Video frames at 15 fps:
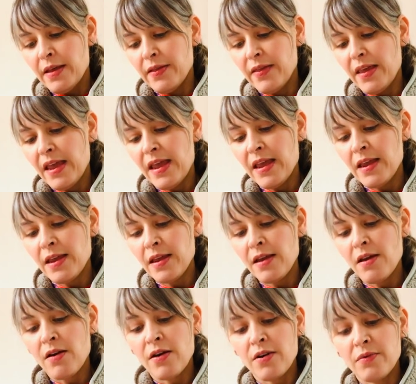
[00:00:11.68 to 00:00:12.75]

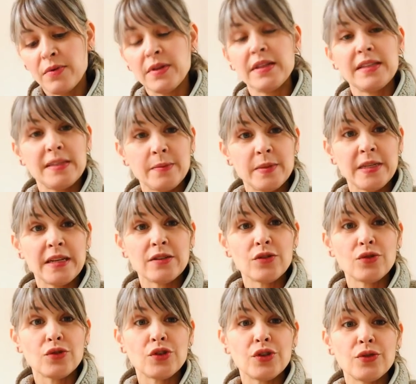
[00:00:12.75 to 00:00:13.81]
They are really
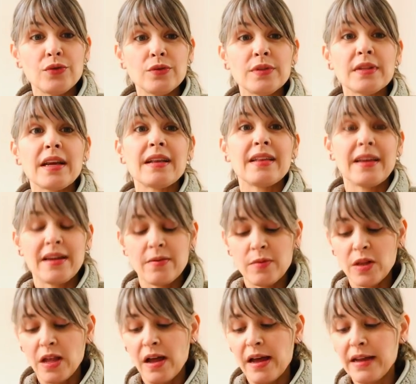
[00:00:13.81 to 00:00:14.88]
substantial shoes. I like them a
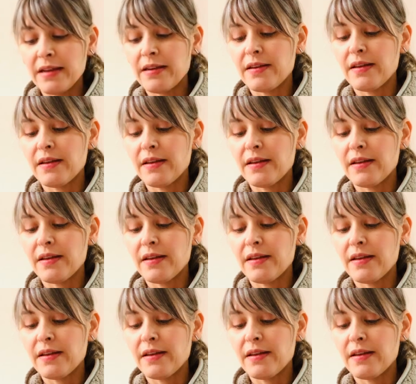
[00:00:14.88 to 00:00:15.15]
lot.